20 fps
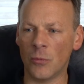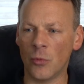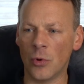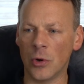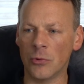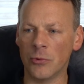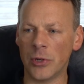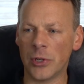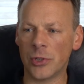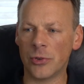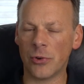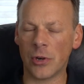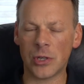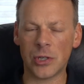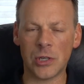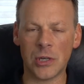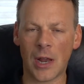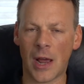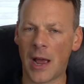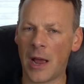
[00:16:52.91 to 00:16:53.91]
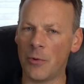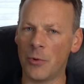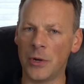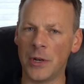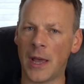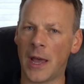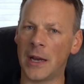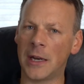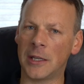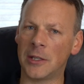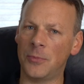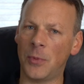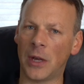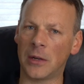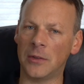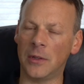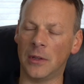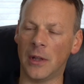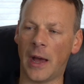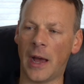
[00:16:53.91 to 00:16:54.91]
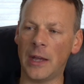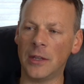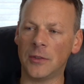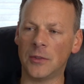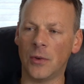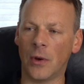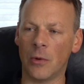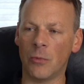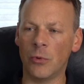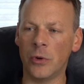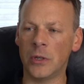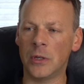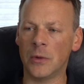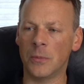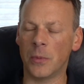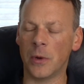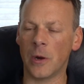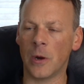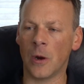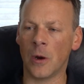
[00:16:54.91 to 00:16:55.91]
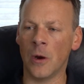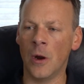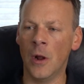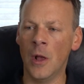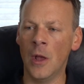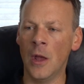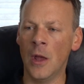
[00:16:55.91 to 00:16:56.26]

more restriction. I would not expect a lot, so I would compare,